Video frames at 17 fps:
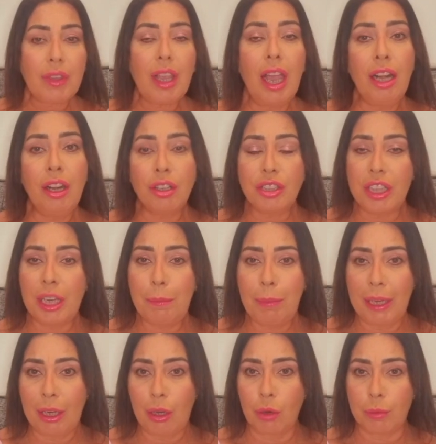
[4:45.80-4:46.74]
and I did
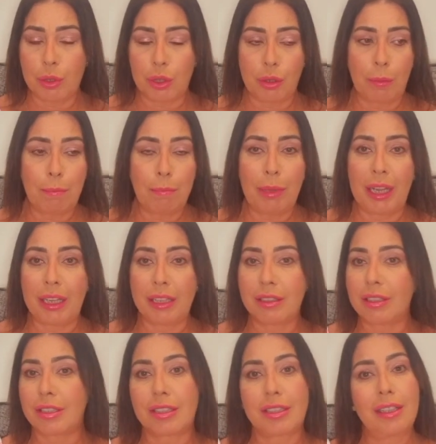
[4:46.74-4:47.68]
pick up some
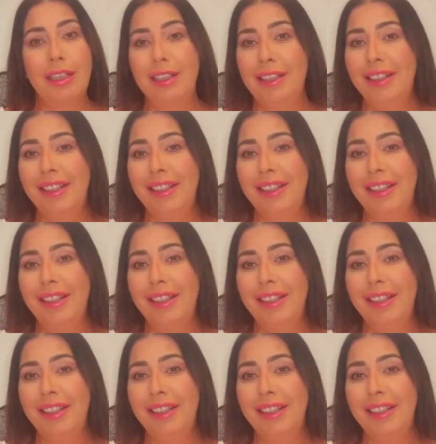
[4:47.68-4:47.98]
bits.